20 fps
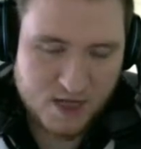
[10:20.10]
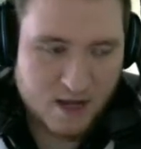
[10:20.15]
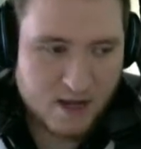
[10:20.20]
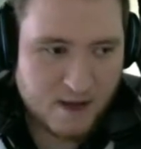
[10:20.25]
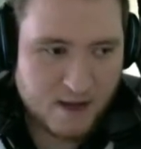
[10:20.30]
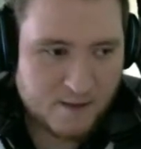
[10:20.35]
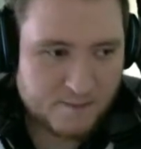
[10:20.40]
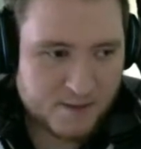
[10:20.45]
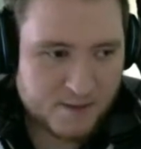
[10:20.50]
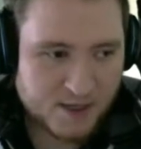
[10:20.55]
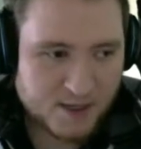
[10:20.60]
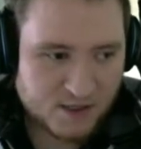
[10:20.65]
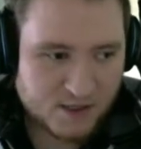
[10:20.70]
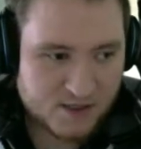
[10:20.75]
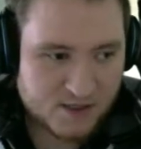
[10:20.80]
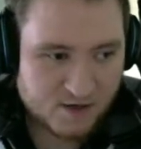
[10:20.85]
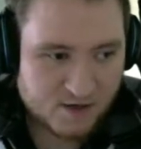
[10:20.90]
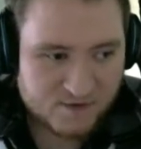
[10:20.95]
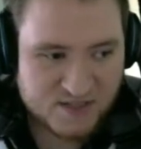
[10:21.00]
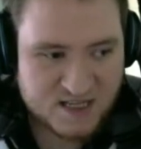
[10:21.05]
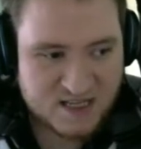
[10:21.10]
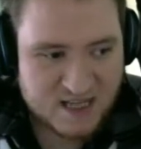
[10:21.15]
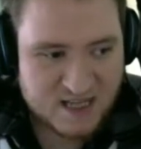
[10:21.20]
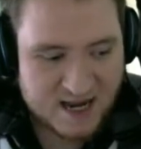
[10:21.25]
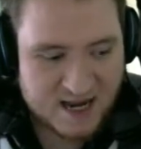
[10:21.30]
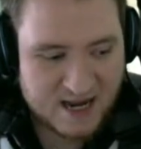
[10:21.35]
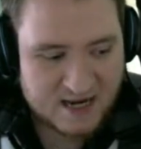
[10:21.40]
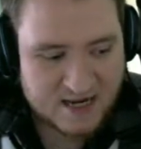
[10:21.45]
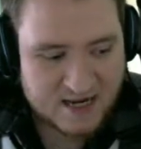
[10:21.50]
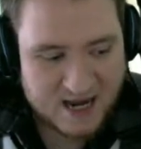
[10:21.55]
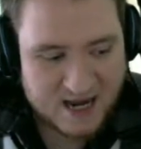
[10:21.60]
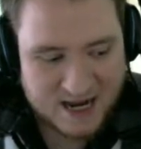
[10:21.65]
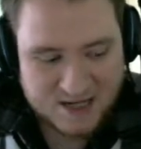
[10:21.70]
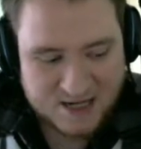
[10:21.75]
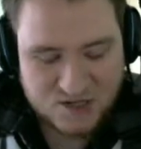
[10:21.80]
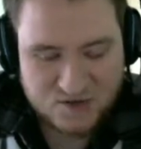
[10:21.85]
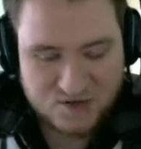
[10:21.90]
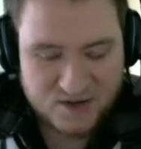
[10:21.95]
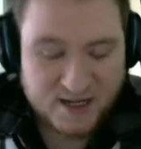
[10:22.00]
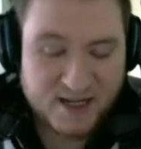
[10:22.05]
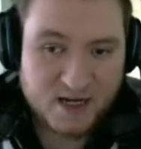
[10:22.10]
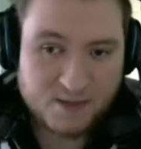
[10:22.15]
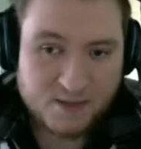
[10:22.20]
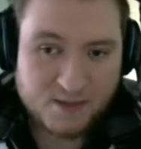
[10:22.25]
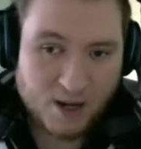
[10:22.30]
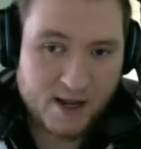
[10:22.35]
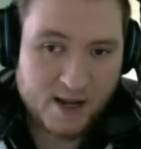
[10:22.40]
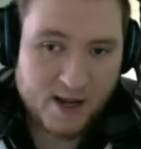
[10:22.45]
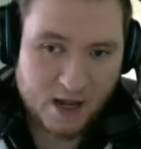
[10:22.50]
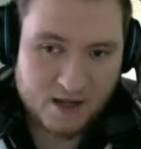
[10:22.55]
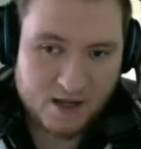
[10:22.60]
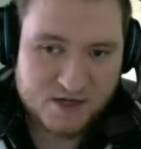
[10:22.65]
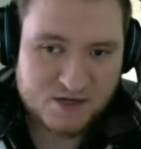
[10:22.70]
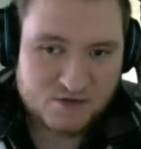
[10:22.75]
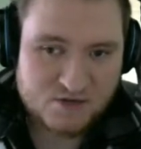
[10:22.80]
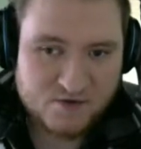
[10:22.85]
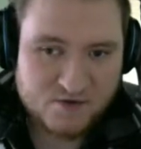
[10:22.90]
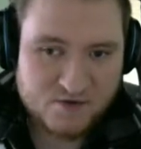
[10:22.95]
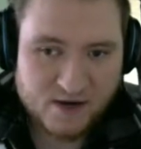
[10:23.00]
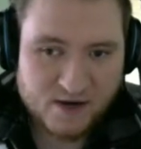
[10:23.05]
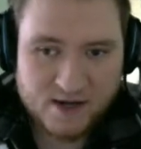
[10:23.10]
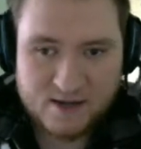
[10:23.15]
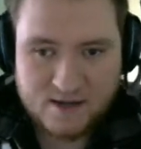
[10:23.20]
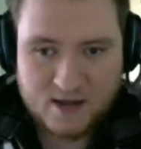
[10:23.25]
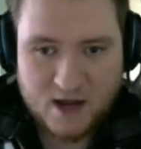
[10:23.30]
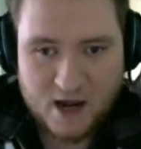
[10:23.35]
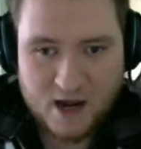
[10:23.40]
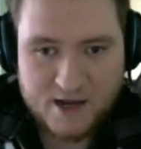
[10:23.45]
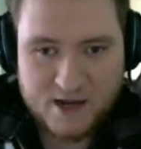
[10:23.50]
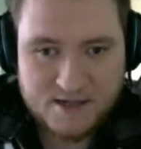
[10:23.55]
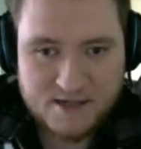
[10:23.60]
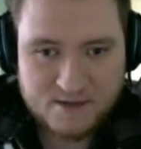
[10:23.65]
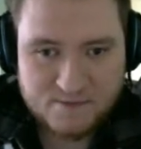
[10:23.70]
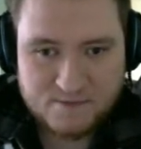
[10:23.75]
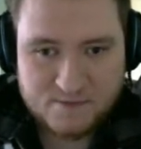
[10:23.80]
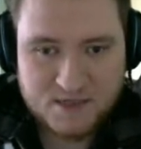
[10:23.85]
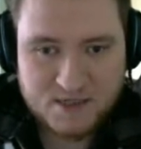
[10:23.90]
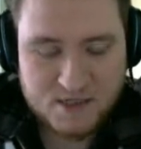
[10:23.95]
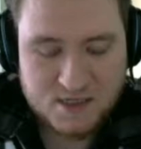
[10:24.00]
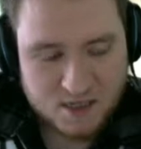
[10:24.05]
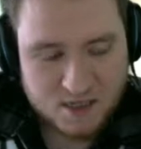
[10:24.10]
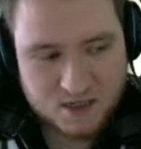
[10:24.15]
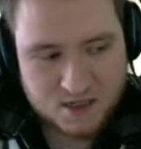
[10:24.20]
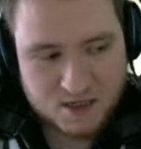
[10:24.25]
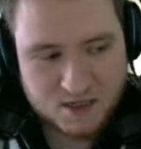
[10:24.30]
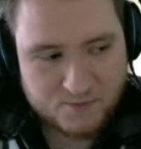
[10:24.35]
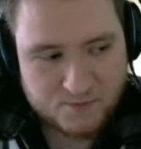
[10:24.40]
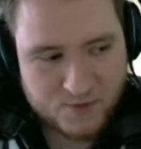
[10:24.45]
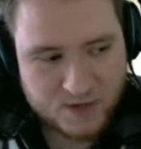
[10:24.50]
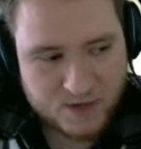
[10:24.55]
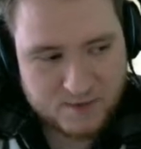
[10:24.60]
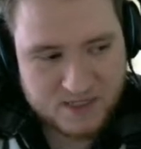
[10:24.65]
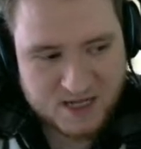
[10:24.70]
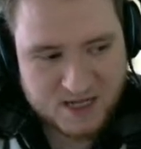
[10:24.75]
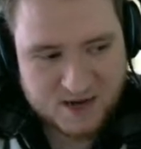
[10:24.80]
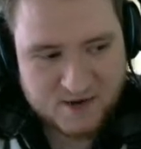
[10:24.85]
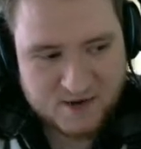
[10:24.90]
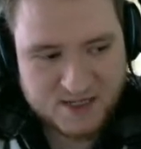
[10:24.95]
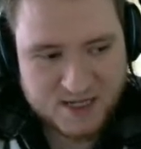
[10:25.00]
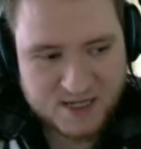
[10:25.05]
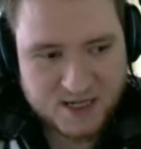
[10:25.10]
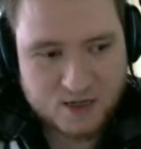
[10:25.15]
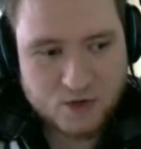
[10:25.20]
because obviously they're naturally going to buy high strength items. So you can pretty much guarantee a